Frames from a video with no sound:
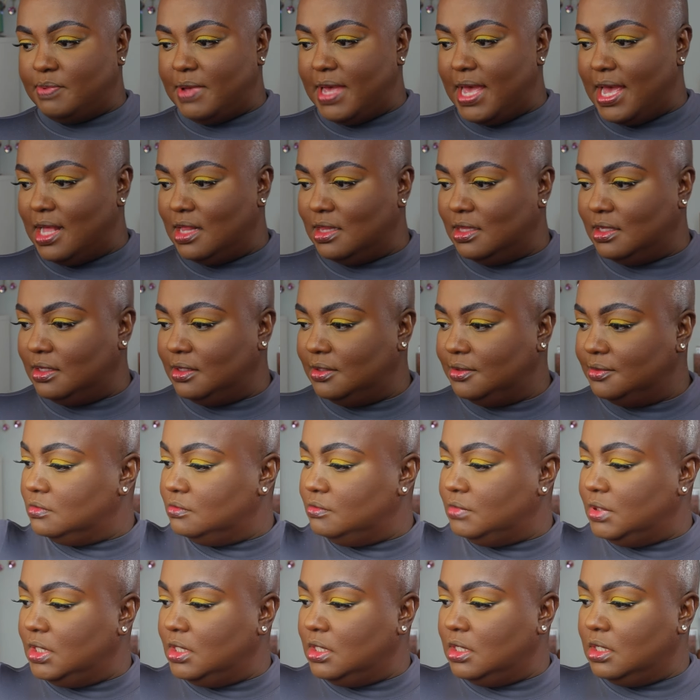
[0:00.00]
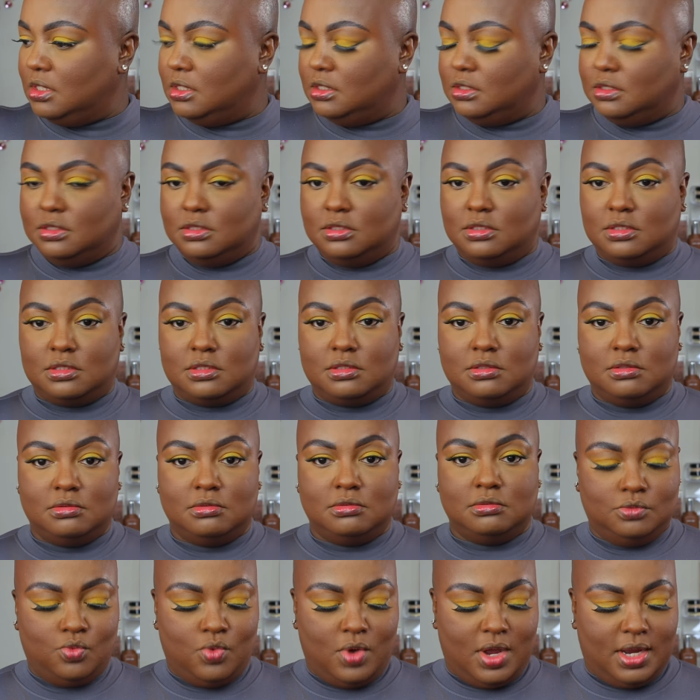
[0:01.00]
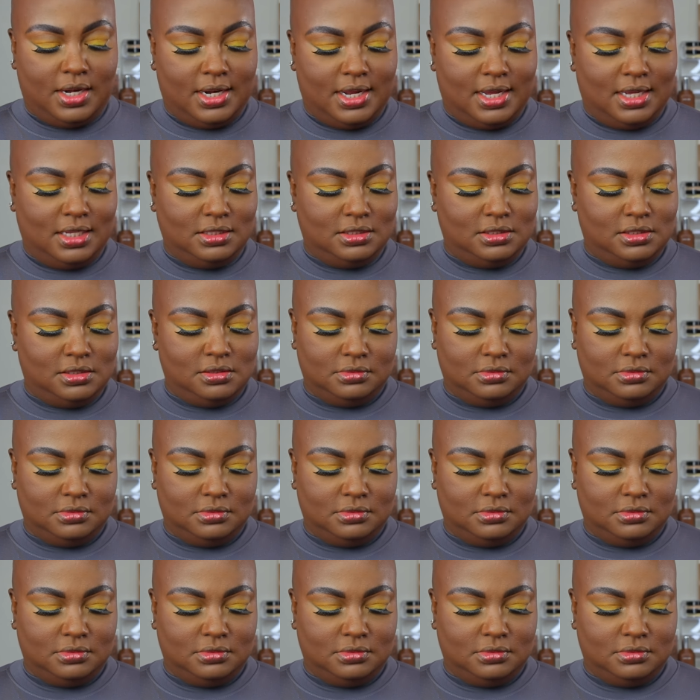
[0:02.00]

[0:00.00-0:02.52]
palette, because why not?